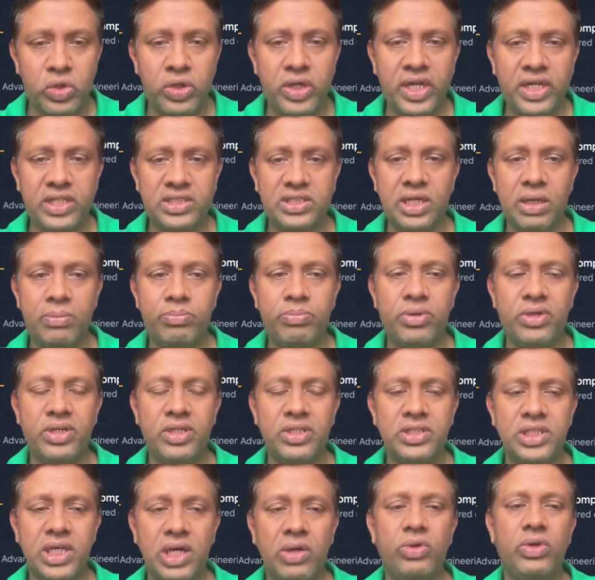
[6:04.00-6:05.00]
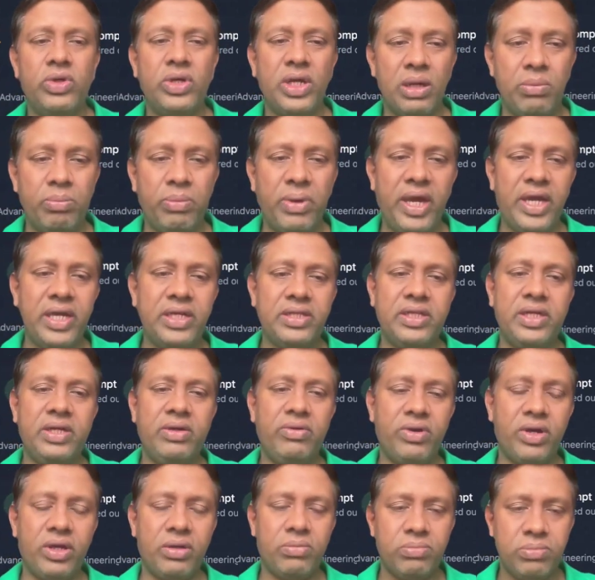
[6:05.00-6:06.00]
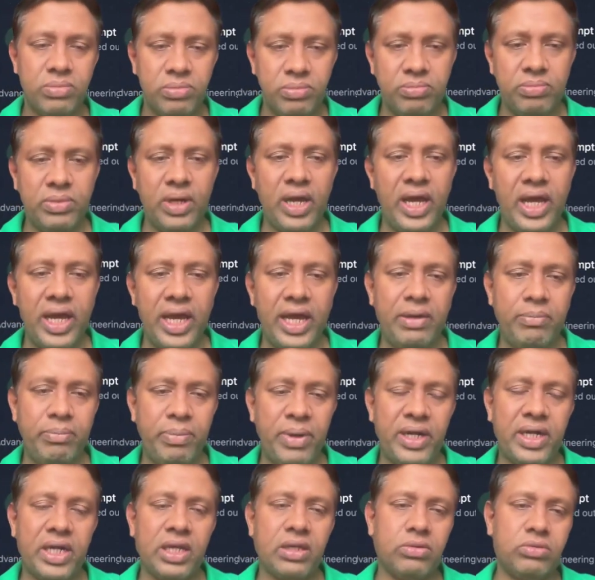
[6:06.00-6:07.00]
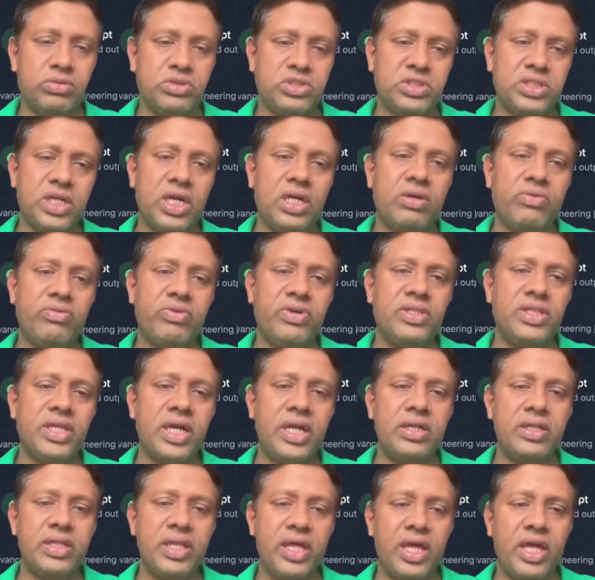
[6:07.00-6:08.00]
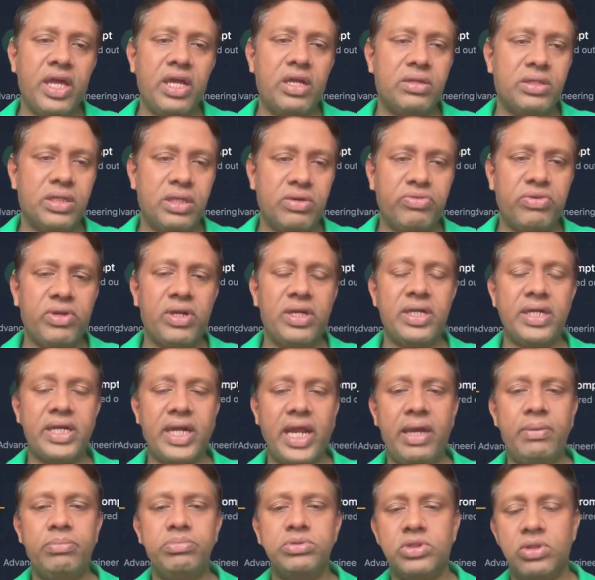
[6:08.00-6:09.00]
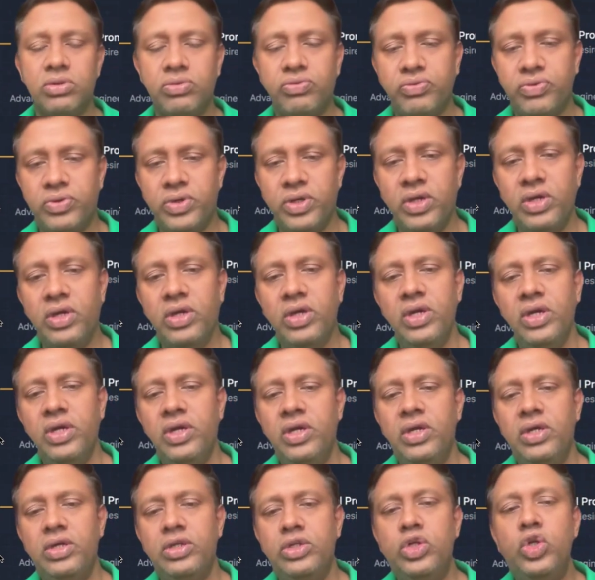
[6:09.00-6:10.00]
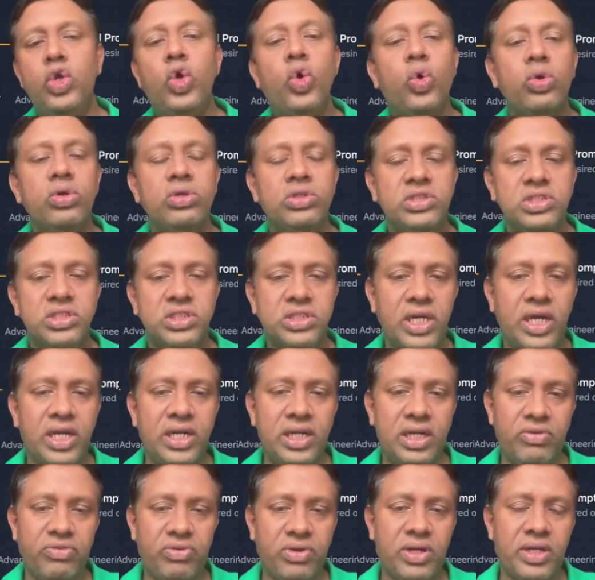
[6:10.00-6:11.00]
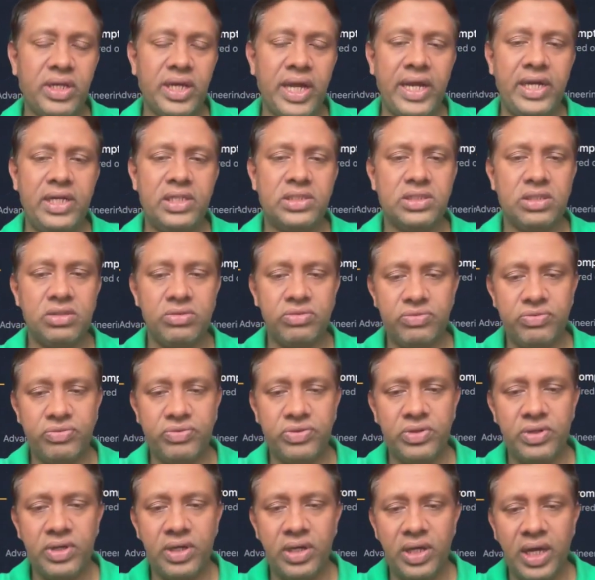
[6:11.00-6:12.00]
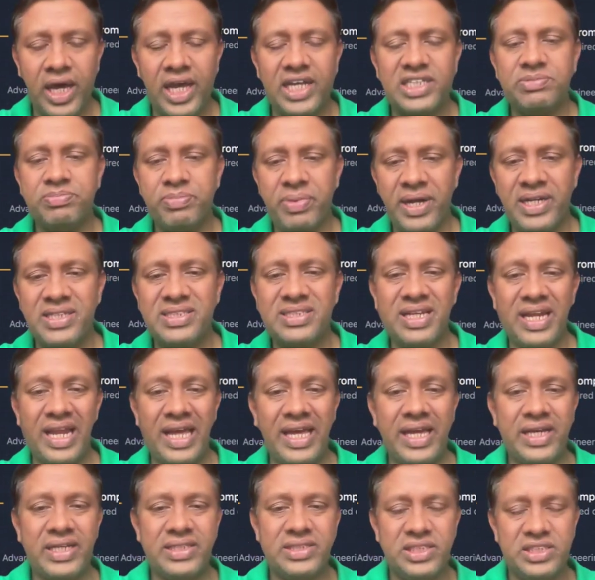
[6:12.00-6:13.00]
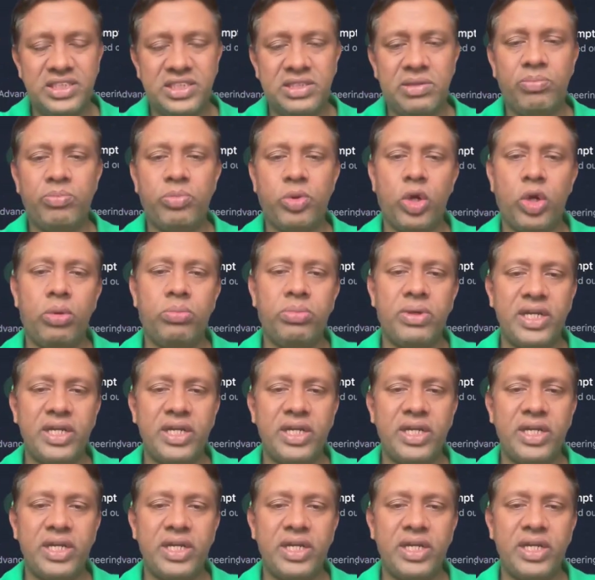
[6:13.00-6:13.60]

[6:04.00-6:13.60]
short examples, how you can make your AI better to start with, and there are different types of tones and different kinds of aspects like system prompt